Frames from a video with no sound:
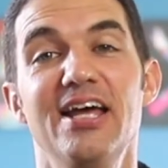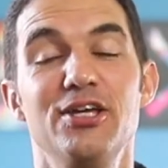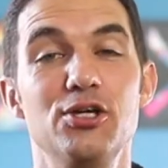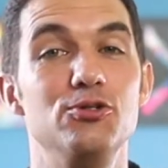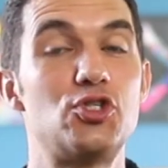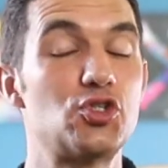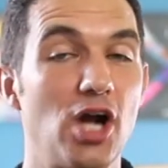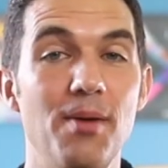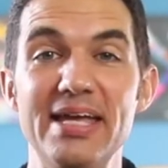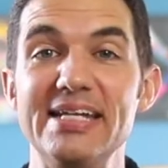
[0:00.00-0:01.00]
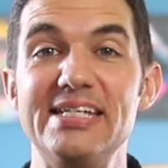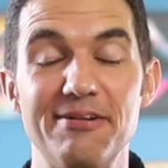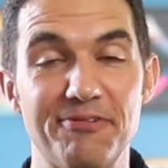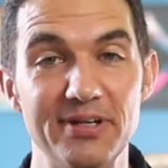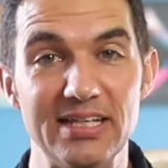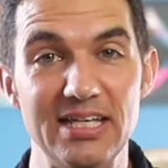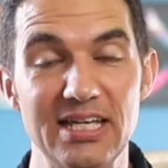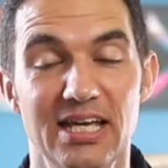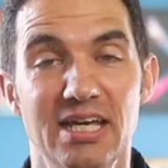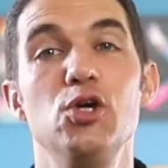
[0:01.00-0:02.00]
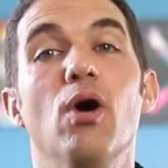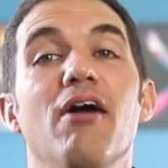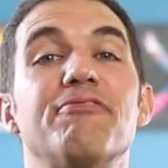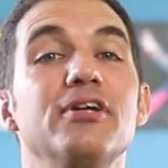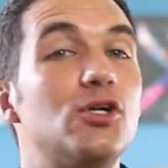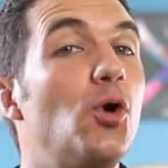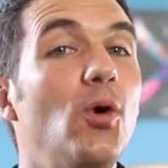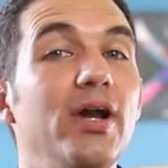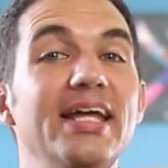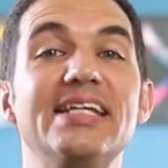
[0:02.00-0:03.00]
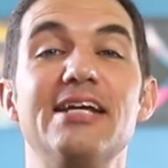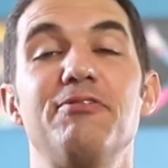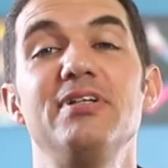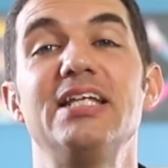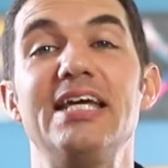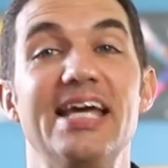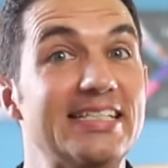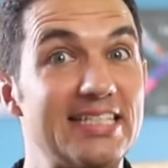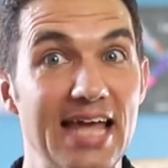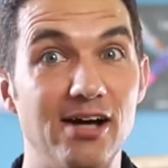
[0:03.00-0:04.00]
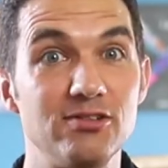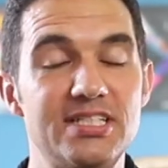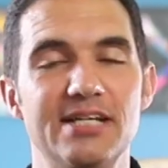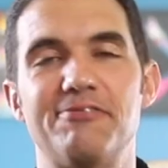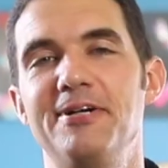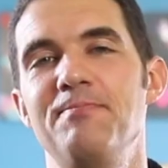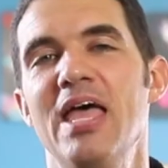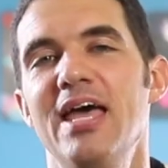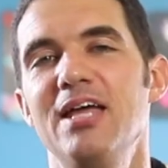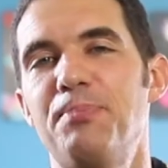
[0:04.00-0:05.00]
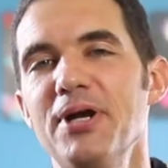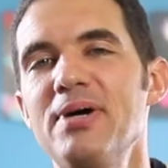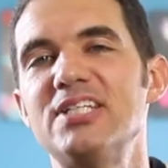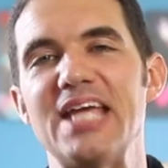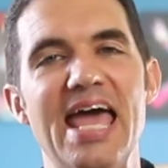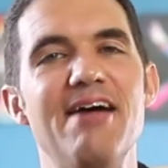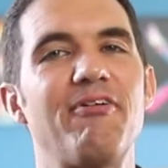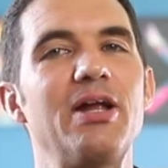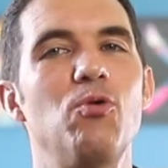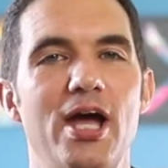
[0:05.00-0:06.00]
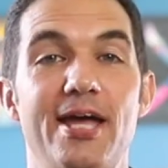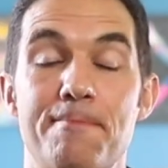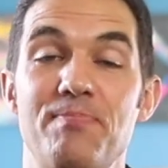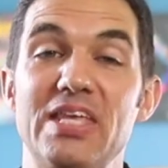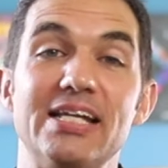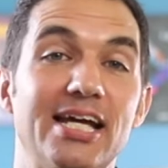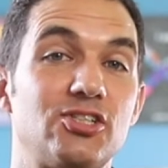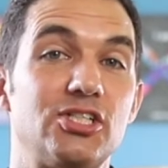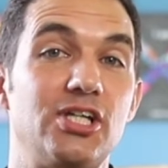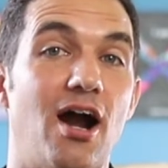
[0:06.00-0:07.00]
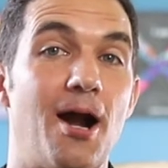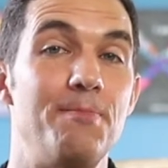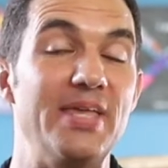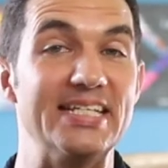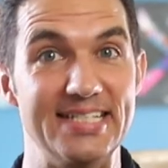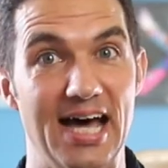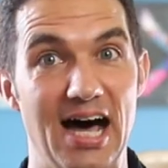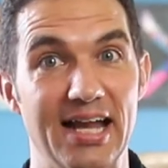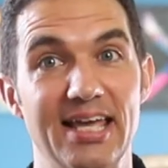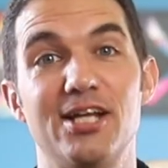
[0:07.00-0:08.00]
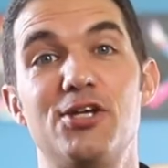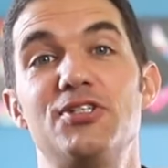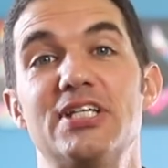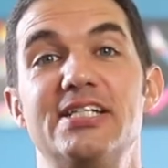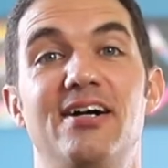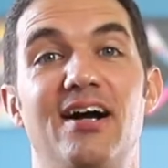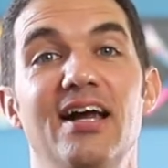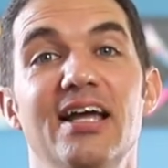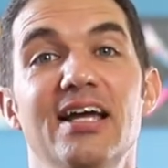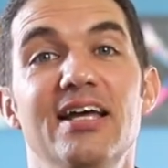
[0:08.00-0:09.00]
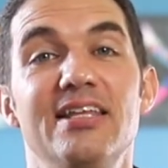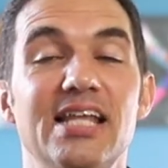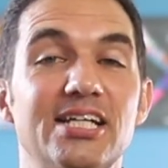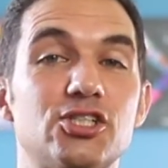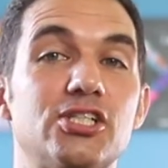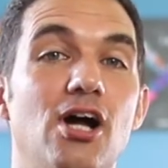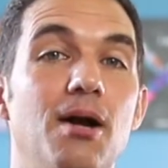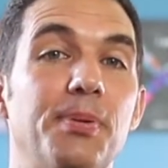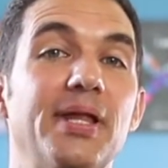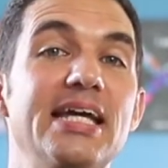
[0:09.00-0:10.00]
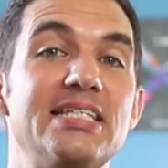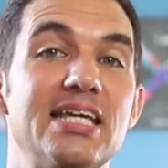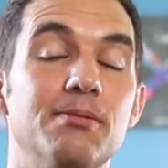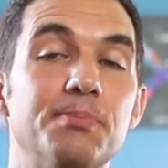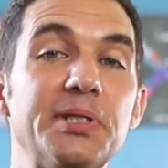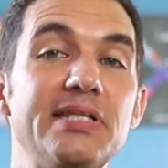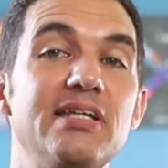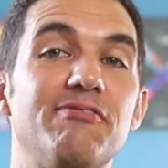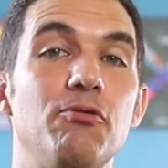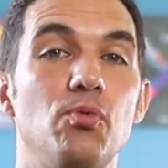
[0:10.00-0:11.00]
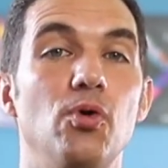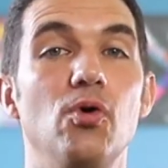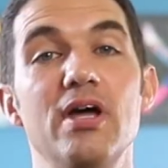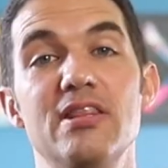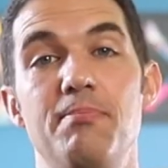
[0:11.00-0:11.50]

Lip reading: You strum it differently, you often chord it differently, it sounds different. In pretty much every way, the electric guitar is not an acoustic guitar. The electric guitar plays a completely different role in the